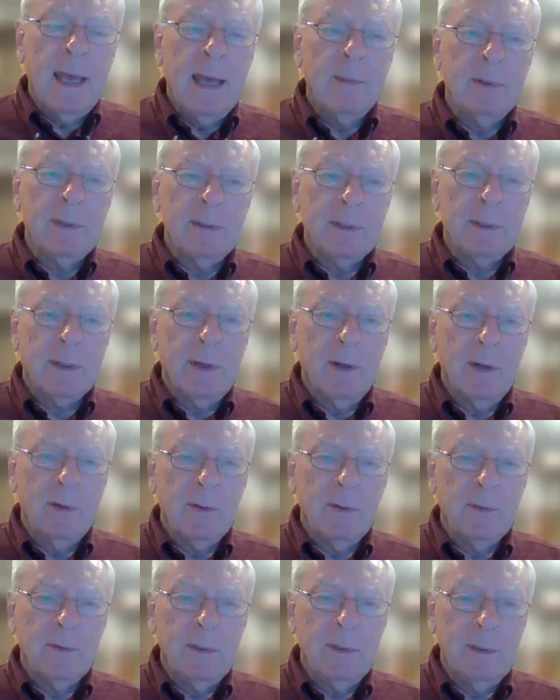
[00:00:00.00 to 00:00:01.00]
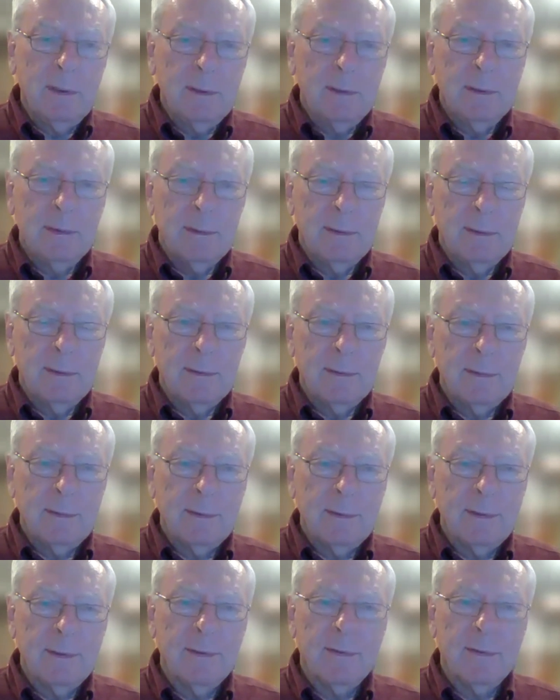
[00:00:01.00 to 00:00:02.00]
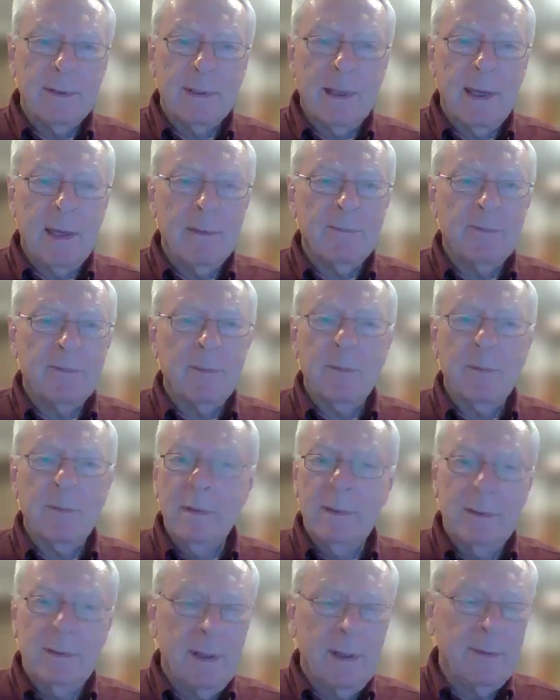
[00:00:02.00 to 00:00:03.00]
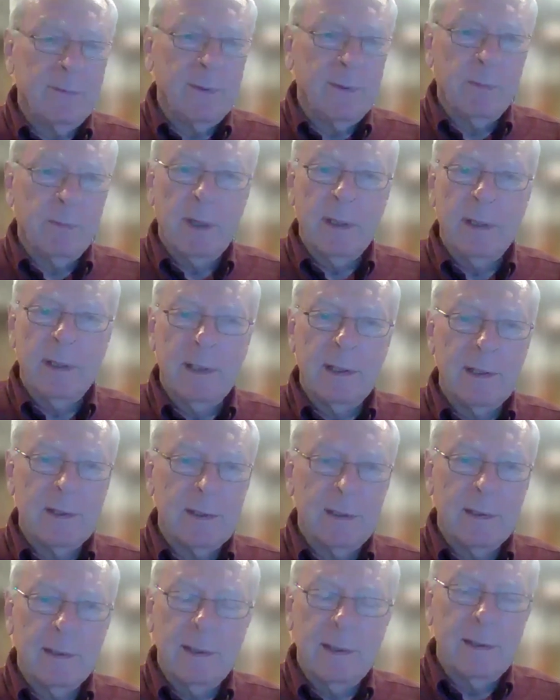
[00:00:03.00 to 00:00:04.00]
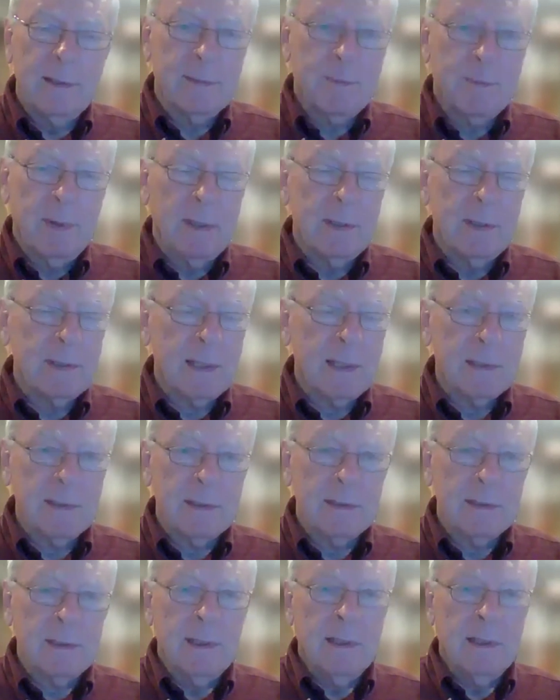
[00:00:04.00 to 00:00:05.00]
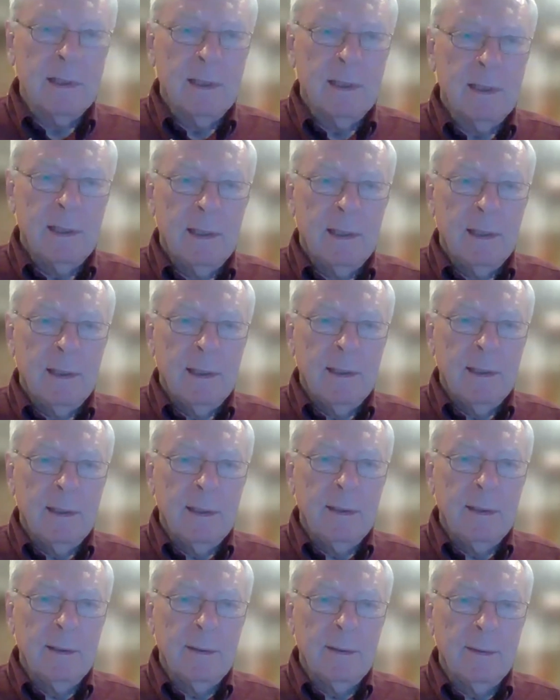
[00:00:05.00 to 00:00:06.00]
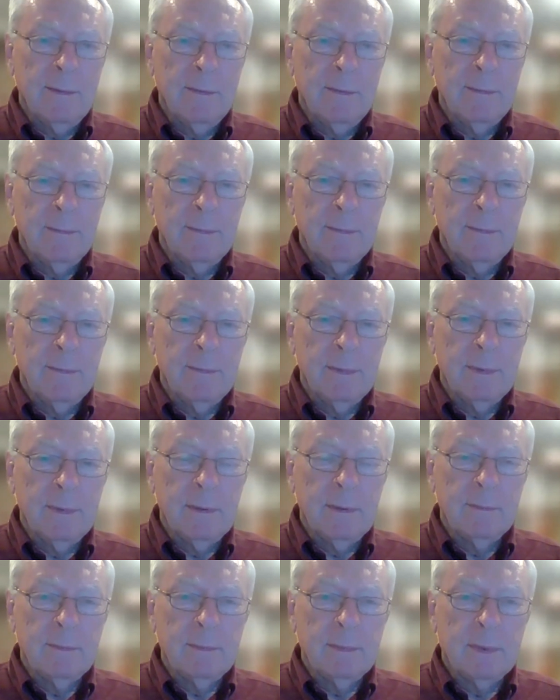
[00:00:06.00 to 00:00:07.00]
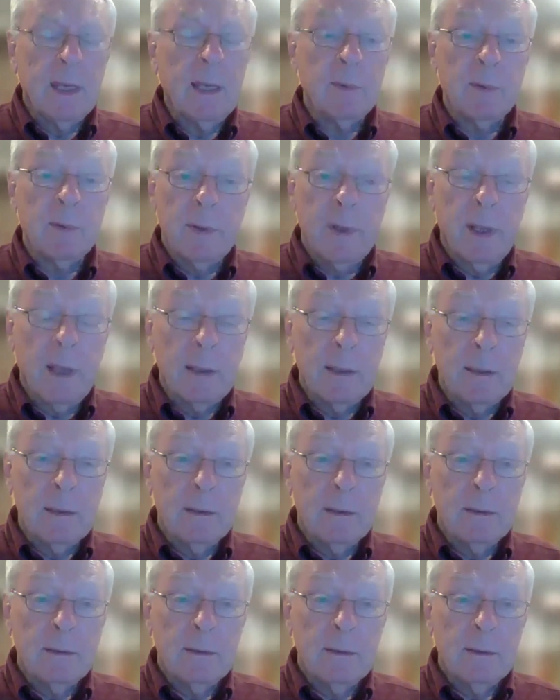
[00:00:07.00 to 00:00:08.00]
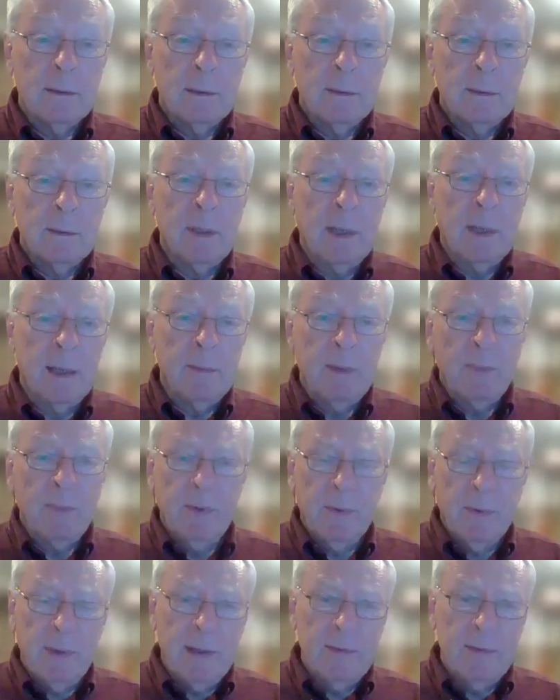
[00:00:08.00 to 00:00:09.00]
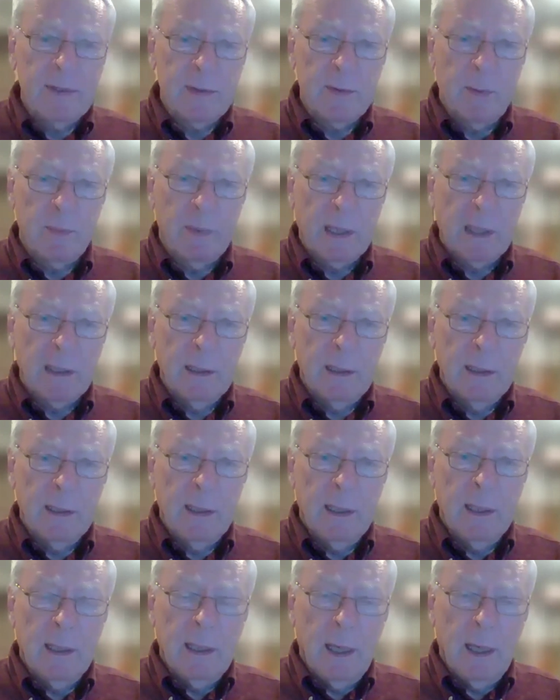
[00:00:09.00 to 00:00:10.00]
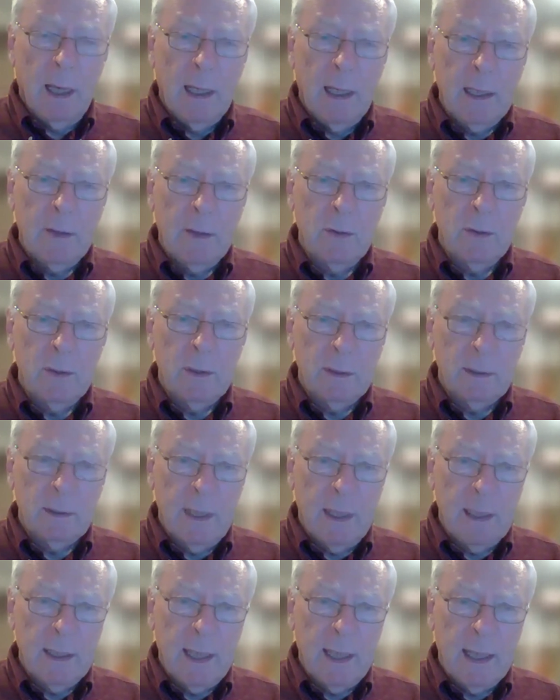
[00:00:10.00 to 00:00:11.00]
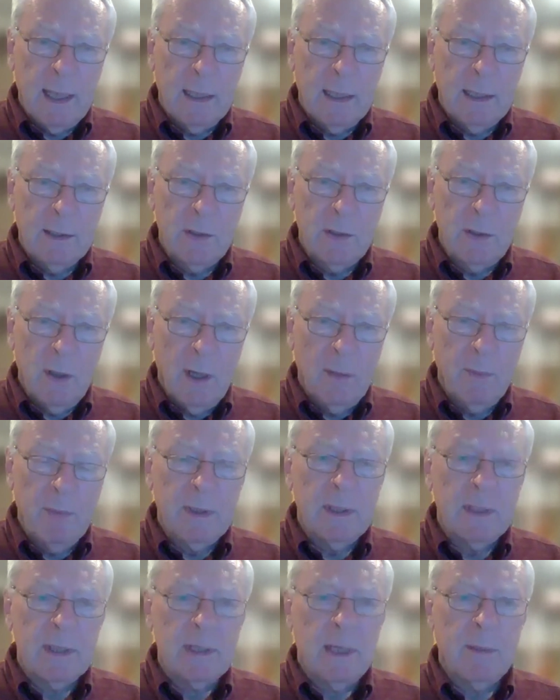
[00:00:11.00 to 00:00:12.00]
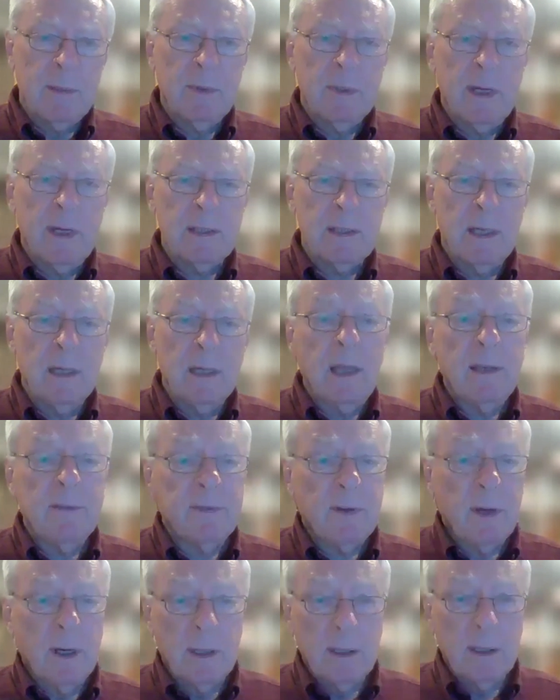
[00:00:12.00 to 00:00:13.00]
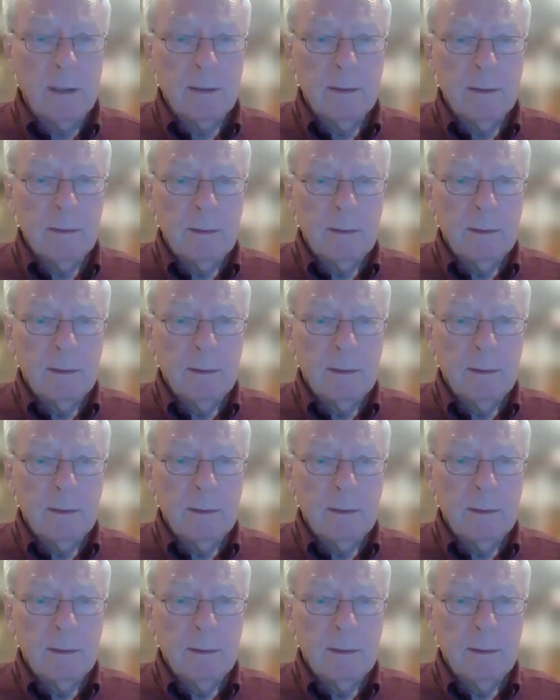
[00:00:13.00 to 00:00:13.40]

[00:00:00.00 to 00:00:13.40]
amateur code, that came from Avery Brundage and his predecessors, came to an end. I mean, I remember when I was swimming, I couldn't take a job in the summer as a lifeguard